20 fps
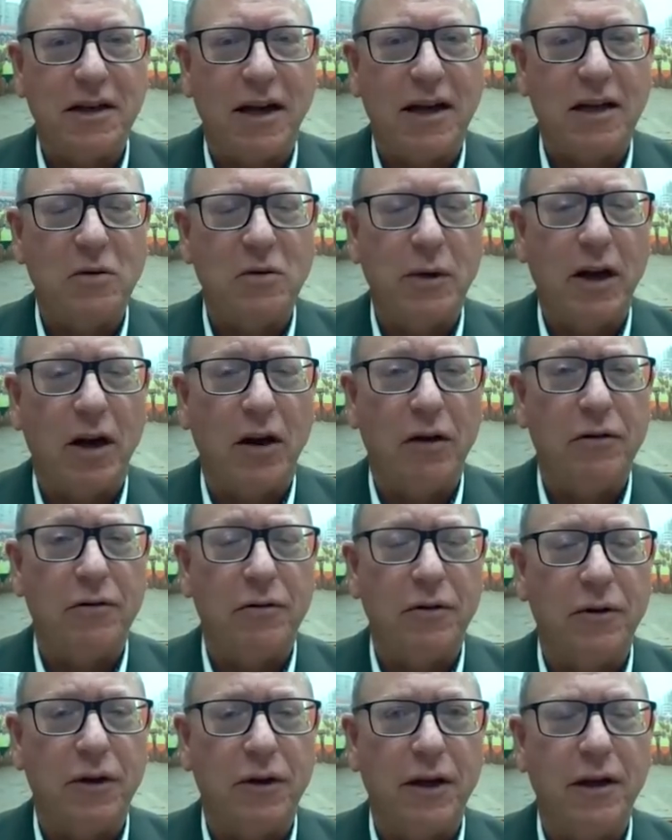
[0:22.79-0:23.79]
as we go
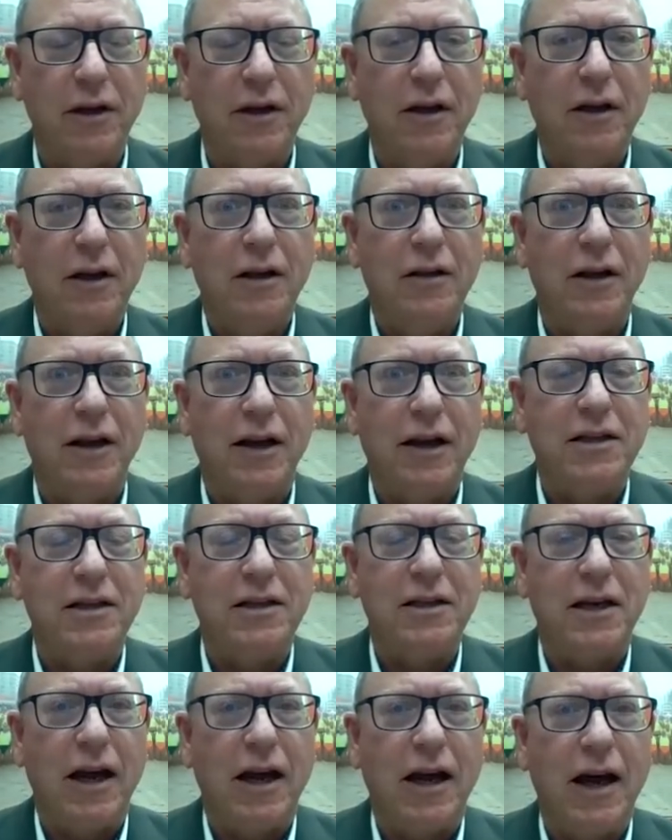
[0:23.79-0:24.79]
through the, the
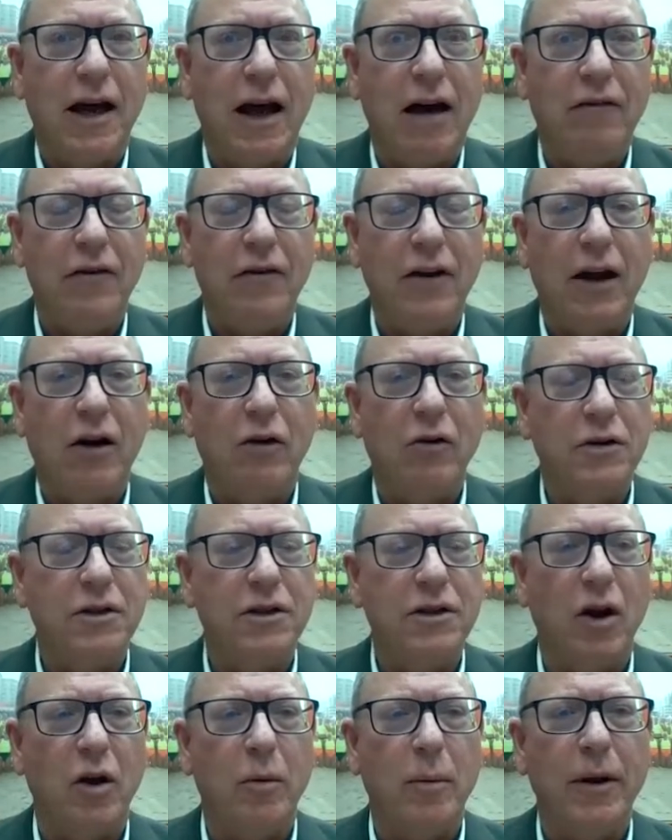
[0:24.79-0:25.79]
next uh, half an hour or
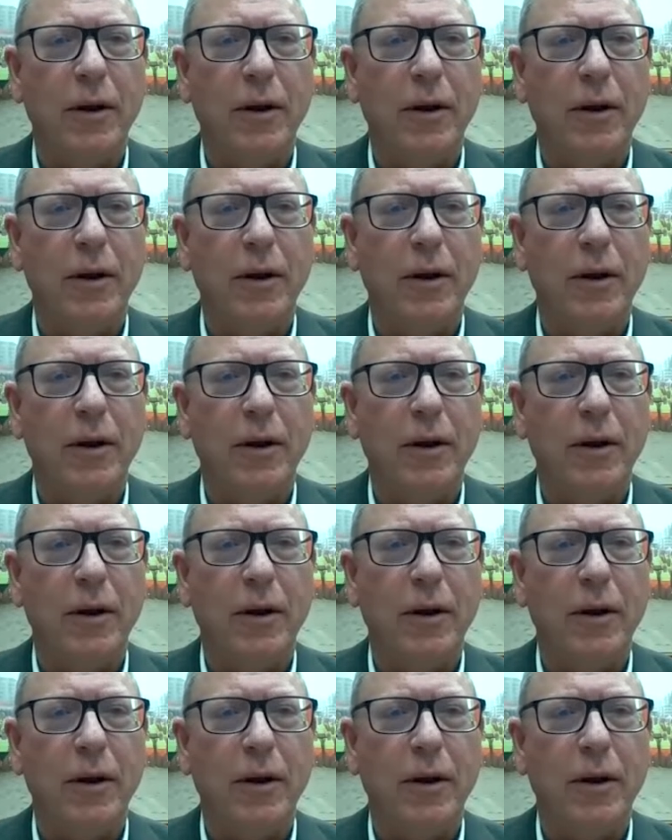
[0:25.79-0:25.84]
so.